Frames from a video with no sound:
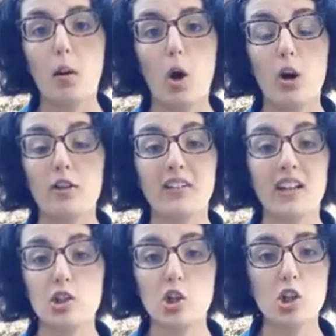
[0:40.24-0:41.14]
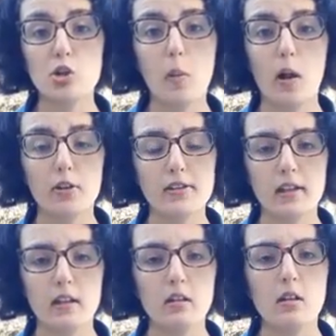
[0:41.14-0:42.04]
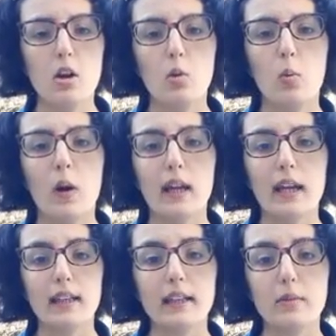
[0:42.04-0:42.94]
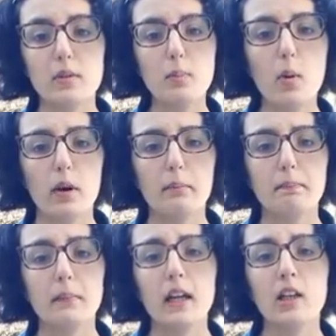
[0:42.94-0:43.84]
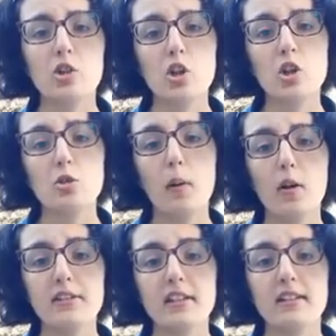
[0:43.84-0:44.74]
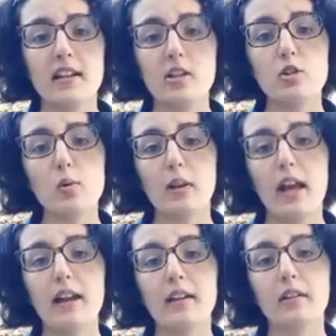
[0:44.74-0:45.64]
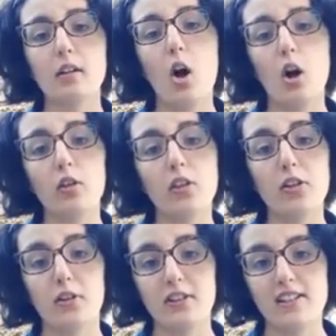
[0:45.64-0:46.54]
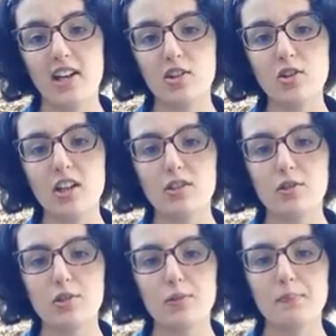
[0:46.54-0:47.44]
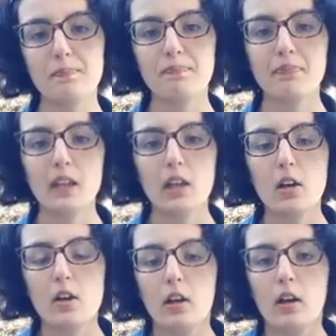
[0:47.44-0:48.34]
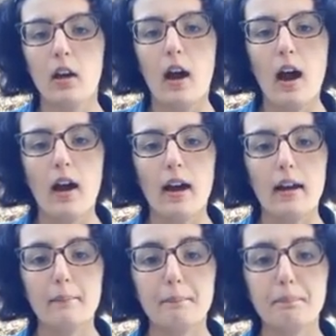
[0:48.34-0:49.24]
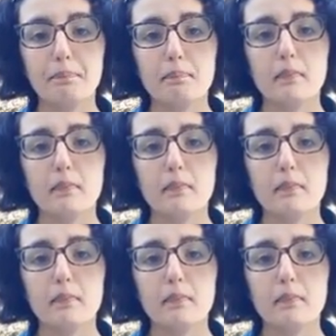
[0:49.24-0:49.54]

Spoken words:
part of an exchange policy when he was born. An exchange policy that is store-like, called the 30-Day Exchange. After